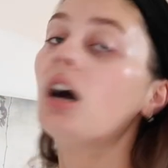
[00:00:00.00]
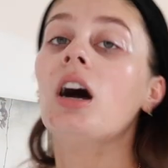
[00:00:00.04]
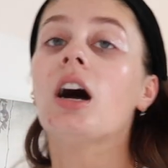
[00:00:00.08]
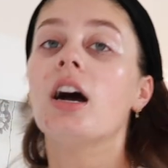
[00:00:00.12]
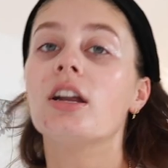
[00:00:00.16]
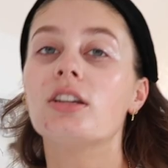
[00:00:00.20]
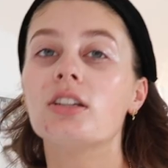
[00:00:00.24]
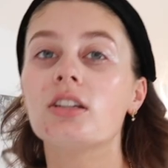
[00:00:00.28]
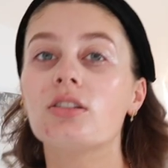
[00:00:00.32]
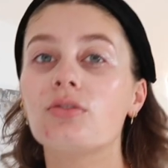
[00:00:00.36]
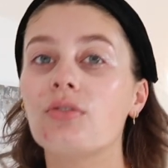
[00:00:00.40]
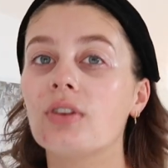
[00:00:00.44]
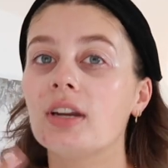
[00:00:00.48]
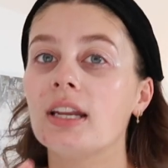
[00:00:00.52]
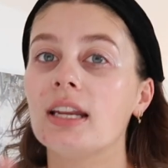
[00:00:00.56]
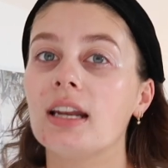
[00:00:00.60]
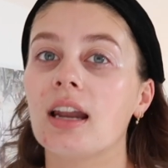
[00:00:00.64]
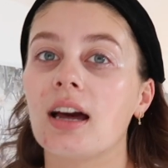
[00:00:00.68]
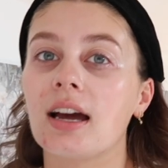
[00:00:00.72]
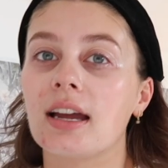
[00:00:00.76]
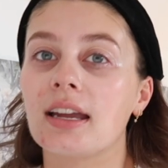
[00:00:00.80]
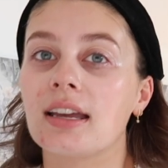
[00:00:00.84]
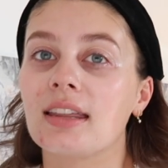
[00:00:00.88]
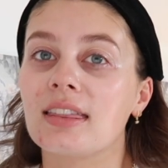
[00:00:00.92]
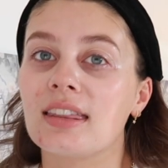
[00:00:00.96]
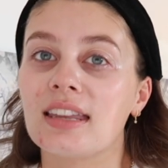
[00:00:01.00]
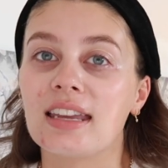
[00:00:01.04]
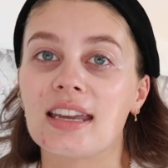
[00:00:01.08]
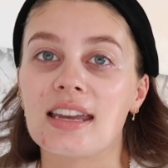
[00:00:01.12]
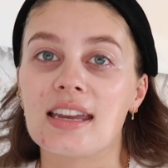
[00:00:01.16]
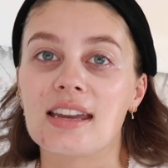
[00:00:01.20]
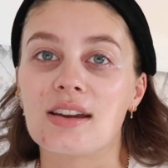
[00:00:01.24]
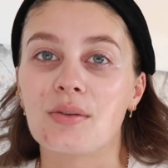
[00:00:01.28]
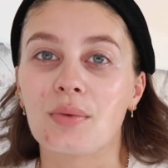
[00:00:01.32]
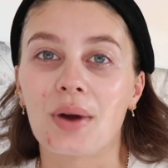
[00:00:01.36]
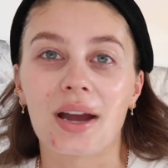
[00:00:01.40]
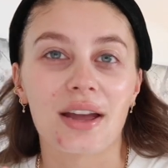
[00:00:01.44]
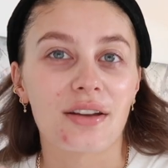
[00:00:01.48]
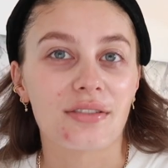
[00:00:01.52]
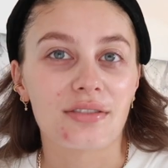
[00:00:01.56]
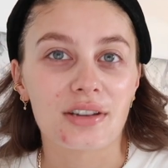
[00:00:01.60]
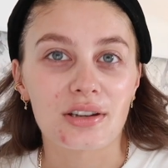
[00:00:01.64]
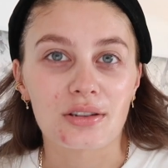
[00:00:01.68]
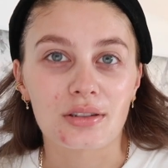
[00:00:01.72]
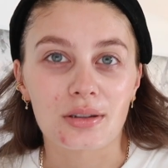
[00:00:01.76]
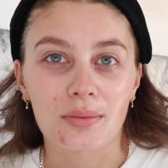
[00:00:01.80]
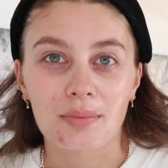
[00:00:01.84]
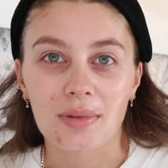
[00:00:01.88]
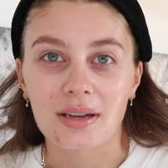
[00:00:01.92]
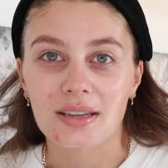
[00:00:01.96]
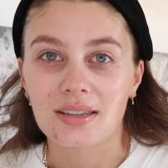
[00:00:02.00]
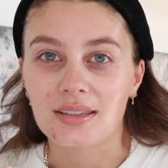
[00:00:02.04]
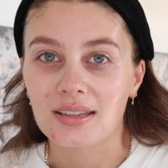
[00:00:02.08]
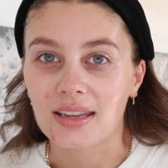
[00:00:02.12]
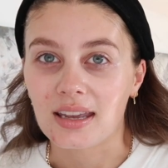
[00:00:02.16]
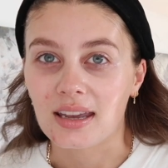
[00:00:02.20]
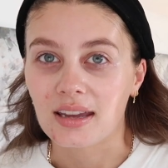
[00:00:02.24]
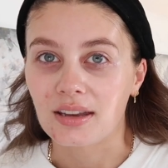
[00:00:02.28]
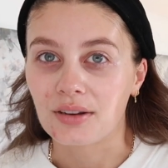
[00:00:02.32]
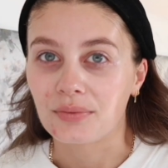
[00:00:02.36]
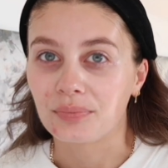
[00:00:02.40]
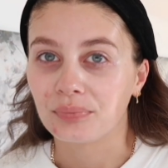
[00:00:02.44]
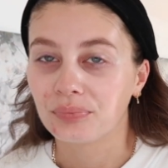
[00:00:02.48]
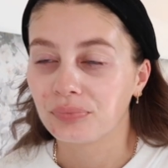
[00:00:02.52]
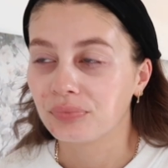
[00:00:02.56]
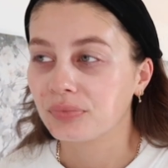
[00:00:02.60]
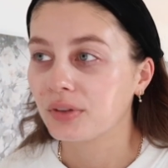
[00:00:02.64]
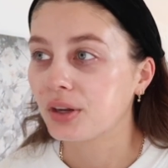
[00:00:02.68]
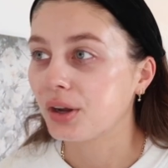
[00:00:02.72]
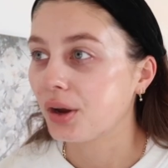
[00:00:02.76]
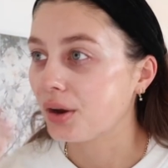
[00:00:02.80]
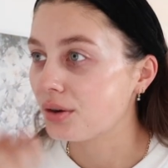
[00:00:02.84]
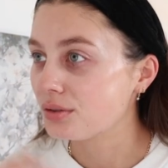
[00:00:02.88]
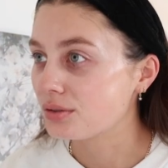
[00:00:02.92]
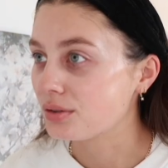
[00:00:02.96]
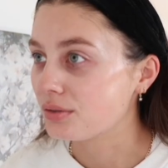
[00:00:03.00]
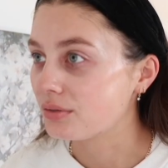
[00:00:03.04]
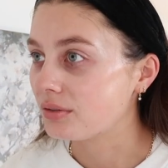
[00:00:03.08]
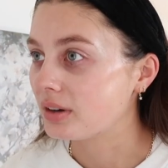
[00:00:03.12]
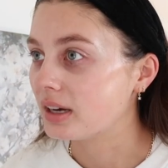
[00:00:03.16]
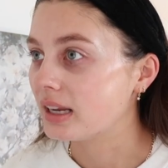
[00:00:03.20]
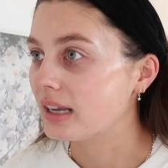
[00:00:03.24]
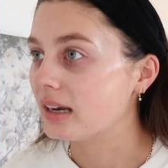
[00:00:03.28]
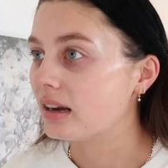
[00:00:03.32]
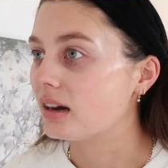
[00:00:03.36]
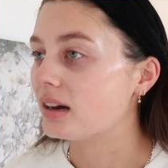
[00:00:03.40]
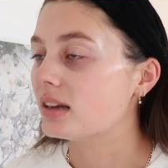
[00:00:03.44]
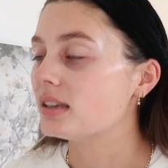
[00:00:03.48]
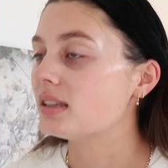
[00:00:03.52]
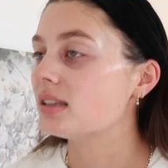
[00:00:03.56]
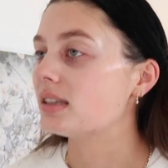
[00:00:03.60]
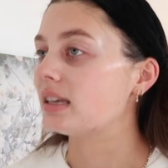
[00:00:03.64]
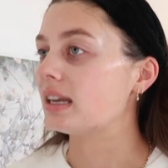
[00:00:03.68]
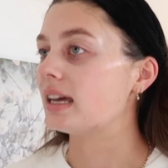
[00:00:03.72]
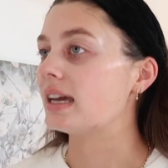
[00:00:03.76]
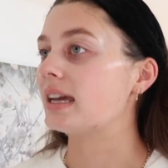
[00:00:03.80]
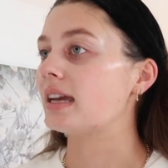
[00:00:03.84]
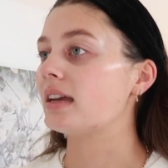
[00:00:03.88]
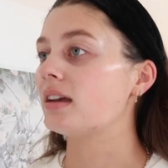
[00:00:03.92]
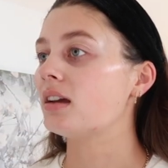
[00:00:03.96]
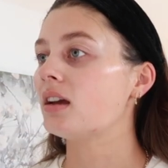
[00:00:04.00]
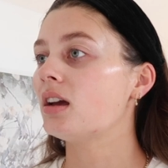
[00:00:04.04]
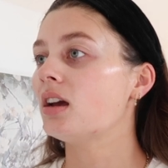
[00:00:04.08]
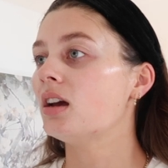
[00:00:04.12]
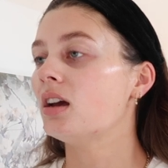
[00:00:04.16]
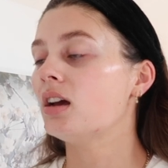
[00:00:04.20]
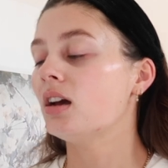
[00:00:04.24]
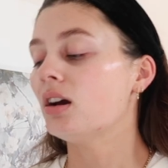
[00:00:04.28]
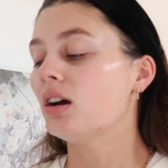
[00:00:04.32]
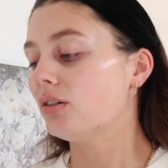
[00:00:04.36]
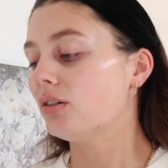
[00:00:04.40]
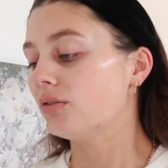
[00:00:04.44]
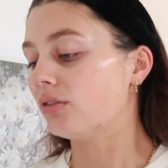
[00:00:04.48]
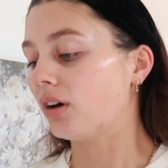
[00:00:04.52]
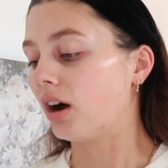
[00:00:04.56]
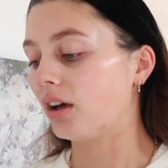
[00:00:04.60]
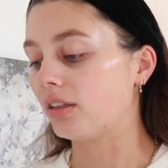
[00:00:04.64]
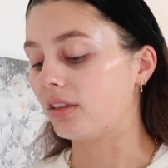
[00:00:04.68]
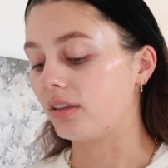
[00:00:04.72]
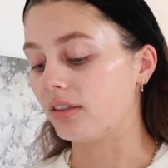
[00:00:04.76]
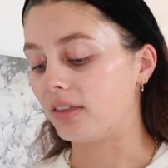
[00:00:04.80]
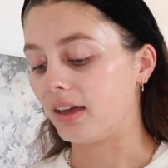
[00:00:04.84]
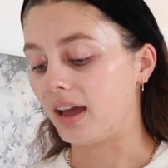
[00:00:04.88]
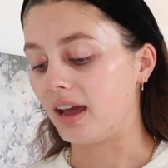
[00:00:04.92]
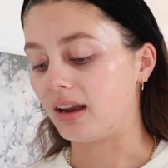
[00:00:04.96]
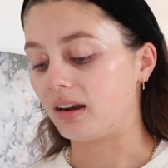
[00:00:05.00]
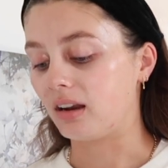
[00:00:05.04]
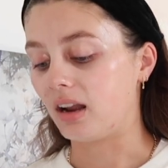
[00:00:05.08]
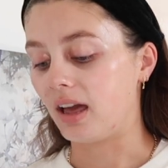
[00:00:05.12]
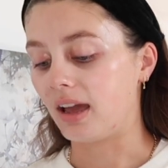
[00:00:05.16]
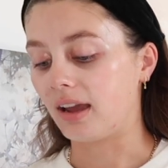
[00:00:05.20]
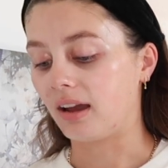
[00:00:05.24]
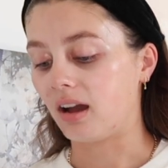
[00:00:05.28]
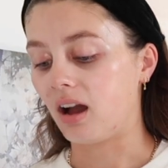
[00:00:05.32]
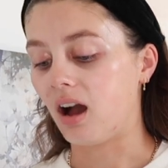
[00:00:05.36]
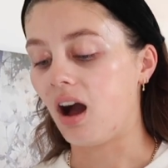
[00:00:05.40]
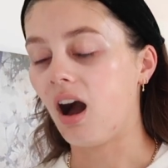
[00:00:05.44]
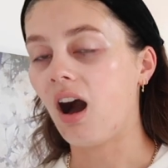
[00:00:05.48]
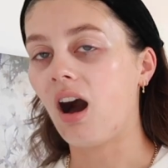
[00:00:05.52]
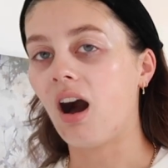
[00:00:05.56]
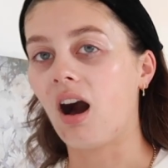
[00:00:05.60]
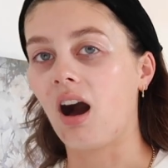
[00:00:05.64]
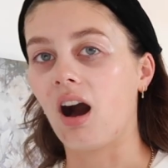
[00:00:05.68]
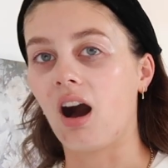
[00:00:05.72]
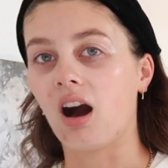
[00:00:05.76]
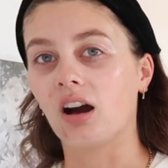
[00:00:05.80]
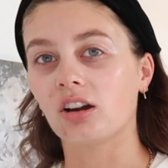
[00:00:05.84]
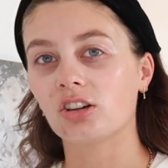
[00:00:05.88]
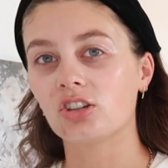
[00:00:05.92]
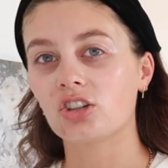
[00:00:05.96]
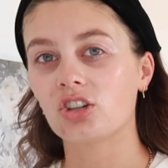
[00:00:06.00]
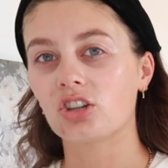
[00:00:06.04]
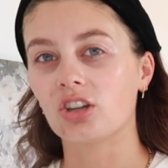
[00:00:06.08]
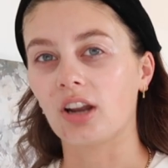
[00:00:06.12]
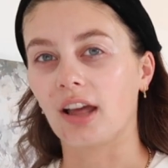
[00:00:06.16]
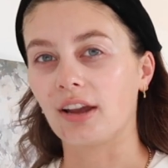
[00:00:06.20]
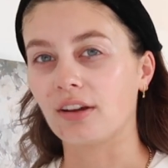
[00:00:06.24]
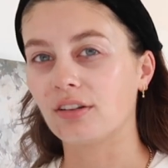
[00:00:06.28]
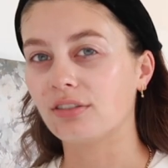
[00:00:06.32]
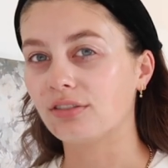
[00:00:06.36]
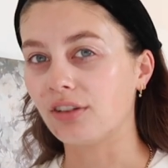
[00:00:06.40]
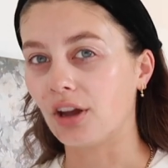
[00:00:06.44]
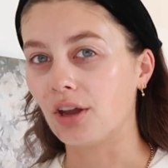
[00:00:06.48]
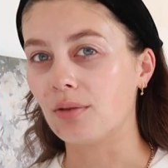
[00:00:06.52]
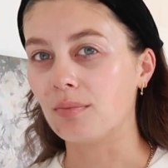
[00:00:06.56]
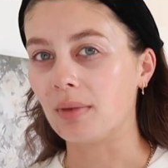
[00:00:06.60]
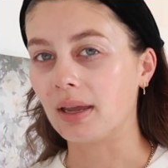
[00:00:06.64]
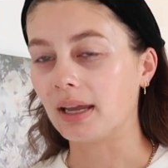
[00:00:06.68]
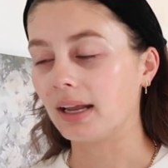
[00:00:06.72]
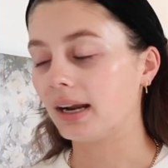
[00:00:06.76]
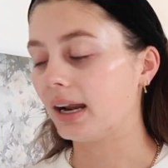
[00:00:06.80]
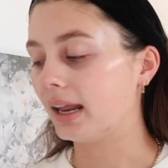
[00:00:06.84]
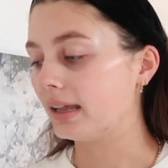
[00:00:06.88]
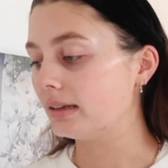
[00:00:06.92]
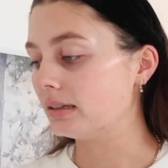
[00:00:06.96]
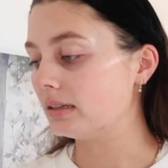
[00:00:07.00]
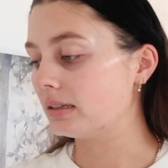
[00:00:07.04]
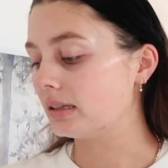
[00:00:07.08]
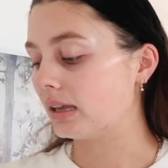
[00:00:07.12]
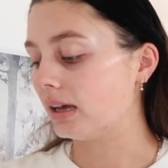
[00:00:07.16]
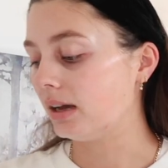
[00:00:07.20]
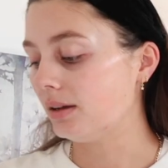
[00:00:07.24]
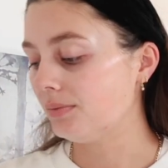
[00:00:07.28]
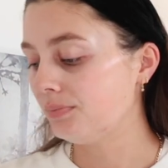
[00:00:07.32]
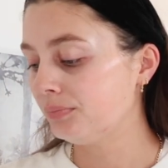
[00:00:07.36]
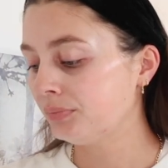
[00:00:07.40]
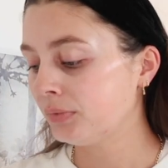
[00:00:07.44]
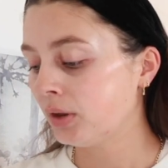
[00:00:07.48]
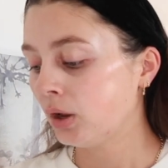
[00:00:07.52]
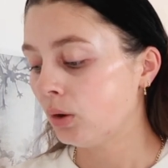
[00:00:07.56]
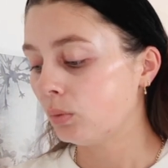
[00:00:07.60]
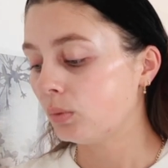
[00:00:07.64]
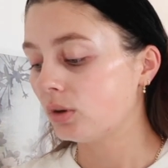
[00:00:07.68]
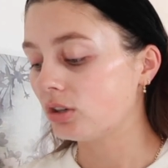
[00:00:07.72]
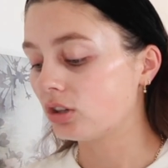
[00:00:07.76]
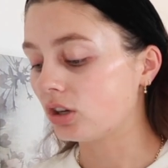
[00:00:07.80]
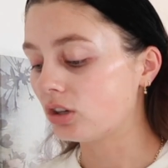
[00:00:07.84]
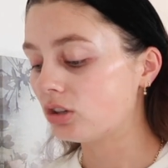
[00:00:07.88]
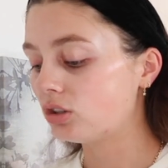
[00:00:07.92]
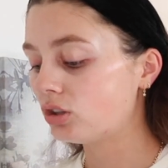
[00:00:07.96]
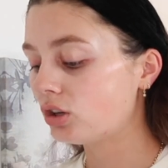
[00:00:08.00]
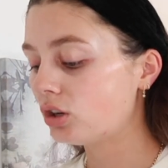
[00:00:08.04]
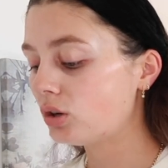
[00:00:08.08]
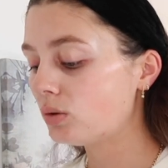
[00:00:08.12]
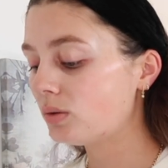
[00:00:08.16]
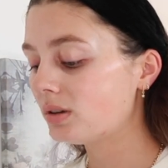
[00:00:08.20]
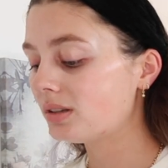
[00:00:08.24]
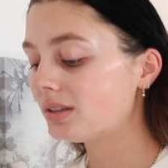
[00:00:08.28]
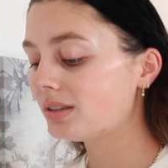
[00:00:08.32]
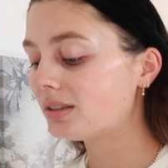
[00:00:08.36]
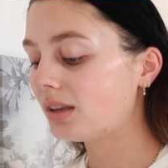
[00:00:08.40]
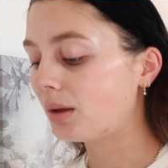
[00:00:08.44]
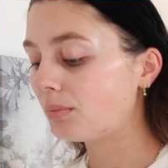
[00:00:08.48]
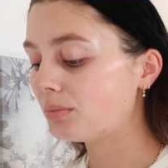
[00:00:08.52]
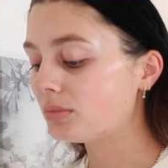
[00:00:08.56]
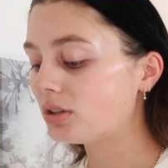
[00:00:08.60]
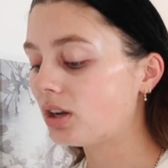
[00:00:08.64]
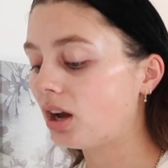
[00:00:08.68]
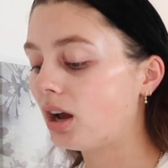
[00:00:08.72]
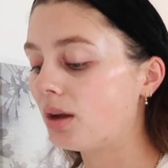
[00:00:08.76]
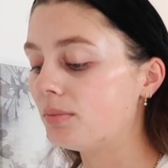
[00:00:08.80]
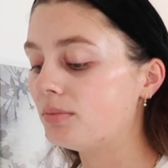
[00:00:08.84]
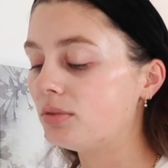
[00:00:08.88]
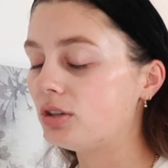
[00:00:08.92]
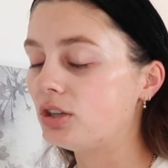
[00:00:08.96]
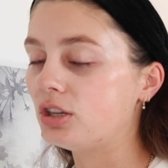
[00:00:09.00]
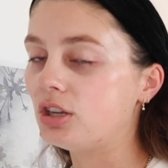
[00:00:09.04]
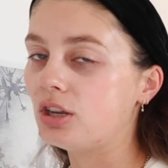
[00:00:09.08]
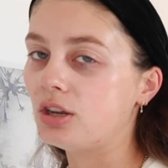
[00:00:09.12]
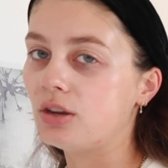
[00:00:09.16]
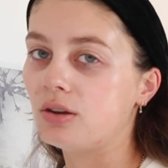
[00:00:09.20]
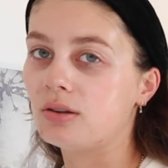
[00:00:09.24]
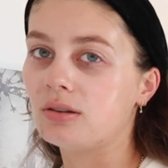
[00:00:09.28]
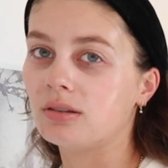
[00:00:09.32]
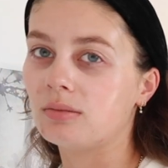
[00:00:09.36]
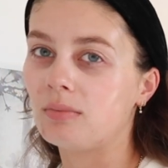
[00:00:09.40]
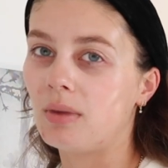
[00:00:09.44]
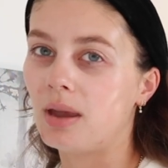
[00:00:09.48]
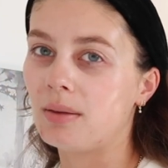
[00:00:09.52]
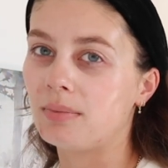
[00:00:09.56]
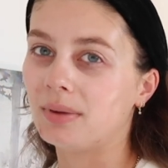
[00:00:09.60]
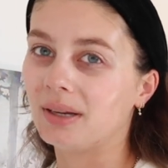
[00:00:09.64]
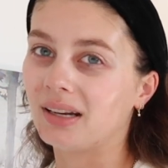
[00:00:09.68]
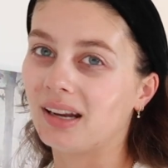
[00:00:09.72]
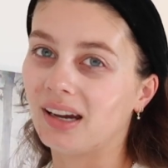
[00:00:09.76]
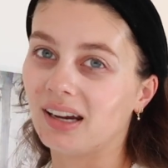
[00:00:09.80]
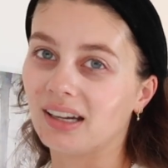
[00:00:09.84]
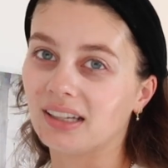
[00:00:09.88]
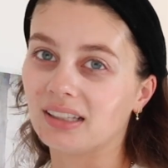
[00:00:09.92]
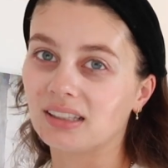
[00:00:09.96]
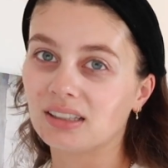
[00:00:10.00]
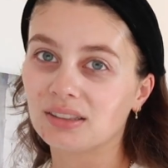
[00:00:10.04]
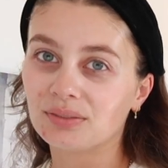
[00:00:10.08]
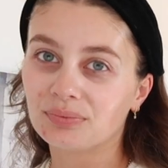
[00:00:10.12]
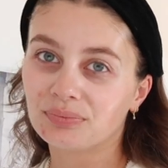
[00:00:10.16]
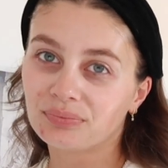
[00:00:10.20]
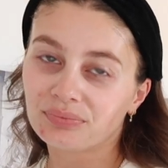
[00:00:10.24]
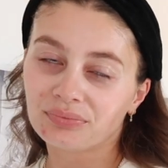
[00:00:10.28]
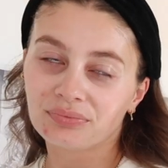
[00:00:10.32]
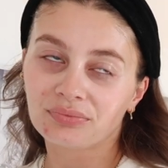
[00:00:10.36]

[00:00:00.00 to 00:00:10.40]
I just really like the way it feels on my skin. It goes on really nicely rather than like a harsh like foaming cleanser, which I do sometimes use maybe like